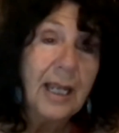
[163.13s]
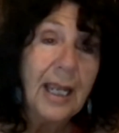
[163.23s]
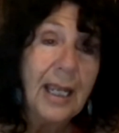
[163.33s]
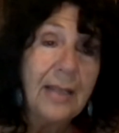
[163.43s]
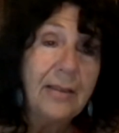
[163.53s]

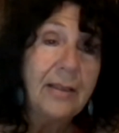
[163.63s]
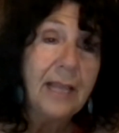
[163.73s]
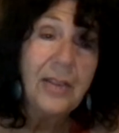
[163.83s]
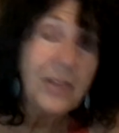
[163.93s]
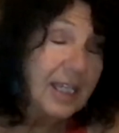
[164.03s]
And
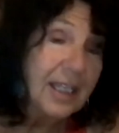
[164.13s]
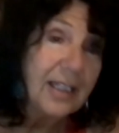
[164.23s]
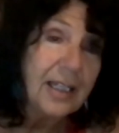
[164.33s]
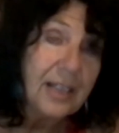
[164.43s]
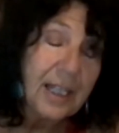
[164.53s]

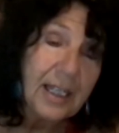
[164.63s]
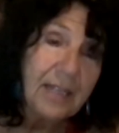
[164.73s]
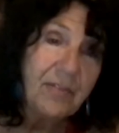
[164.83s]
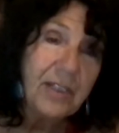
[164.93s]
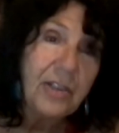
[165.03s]
then in the
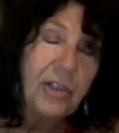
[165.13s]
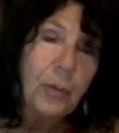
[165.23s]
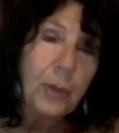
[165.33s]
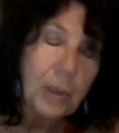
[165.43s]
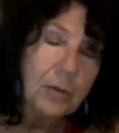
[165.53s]
evening,
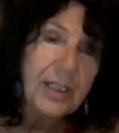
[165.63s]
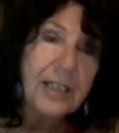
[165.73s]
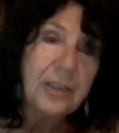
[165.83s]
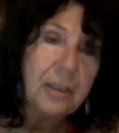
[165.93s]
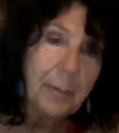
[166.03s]
you would go
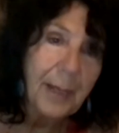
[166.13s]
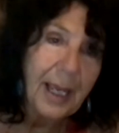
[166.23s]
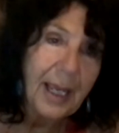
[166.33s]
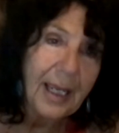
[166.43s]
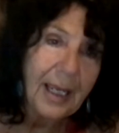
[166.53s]
down to the
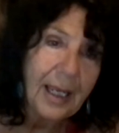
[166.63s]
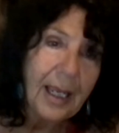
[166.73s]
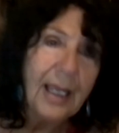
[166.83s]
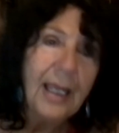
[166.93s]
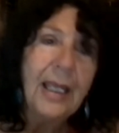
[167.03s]
bay
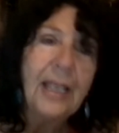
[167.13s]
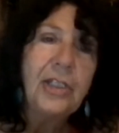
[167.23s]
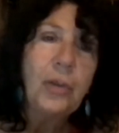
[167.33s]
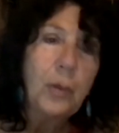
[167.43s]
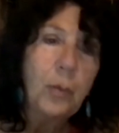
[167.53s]
and
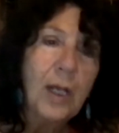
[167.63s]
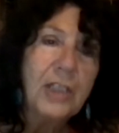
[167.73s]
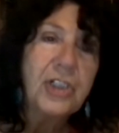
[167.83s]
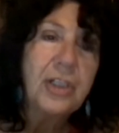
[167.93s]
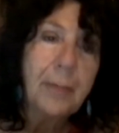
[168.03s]
you would
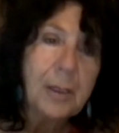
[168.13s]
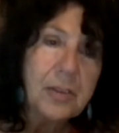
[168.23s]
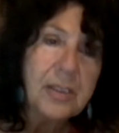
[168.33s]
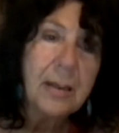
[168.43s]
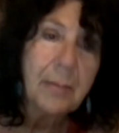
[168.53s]
watch the
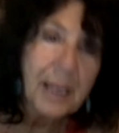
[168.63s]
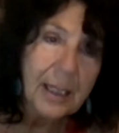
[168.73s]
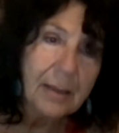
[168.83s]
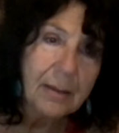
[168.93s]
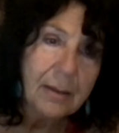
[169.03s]
boats come
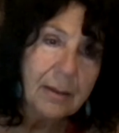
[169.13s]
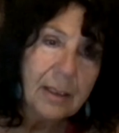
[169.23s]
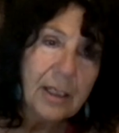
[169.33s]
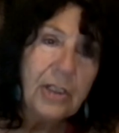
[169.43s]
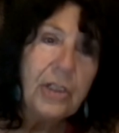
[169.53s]
in.
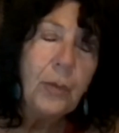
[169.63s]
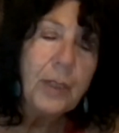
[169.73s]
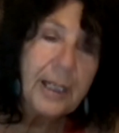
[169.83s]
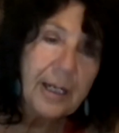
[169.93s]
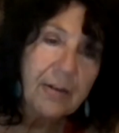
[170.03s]
You
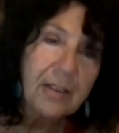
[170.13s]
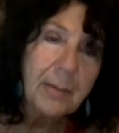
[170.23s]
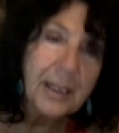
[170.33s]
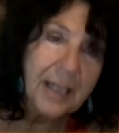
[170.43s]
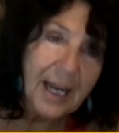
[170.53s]
would hear
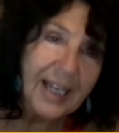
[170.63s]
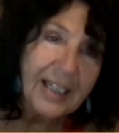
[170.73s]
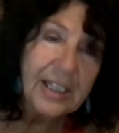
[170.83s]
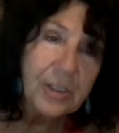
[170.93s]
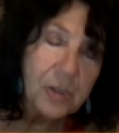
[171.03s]
them at
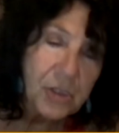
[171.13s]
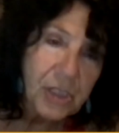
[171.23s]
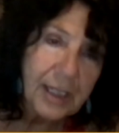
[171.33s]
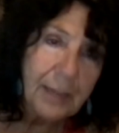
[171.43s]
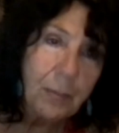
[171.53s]
night in your
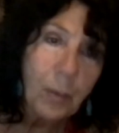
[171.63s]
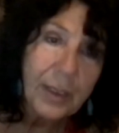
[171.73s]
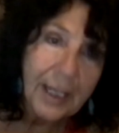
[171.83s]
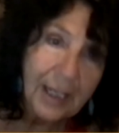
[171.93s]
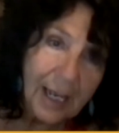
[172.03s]
sleep
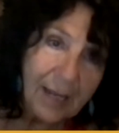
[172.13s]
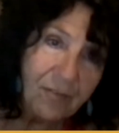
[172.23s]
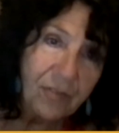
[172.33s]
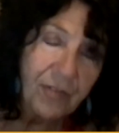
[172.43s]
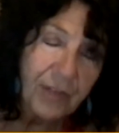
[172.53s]
when they
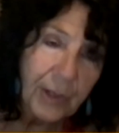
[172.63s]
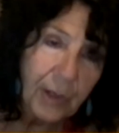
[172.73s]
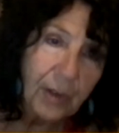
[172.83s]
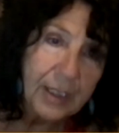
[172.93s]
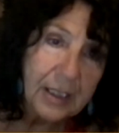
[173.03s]
left very
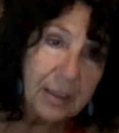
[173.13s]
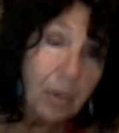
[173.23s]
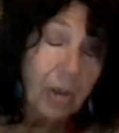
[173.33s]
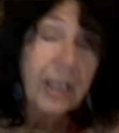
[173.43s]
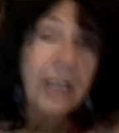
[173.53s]
early in the
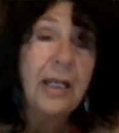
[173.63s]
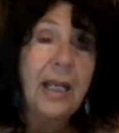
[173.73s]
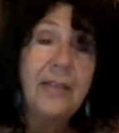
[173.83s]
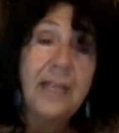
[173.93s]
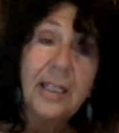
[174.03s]
morning,
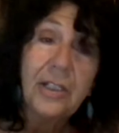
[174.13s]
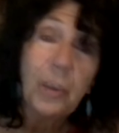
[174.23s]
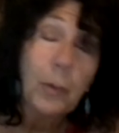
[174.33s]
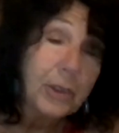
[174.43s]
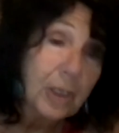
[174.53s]
and then
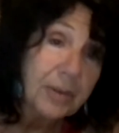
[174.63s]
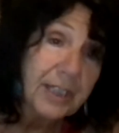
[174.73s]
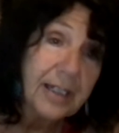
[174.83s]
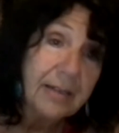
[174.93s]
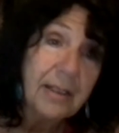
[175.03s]
you would go
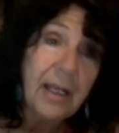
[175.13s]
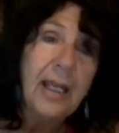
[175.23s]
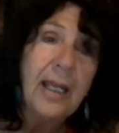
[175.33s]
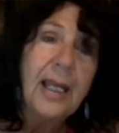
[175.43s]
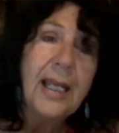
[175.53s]
down
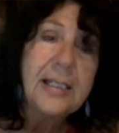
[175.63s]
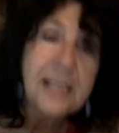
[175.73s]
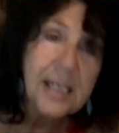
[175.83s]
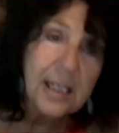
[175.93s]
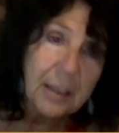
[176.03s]
and
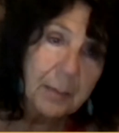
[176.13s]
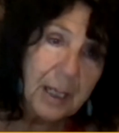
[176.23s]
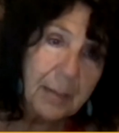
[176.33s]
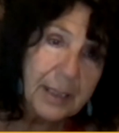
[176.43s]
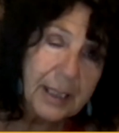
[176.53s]
see them
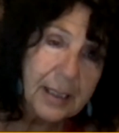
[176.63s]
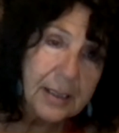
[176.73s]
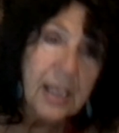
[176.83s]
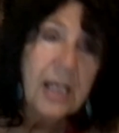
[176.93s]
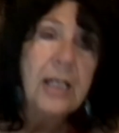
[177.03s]
coming in.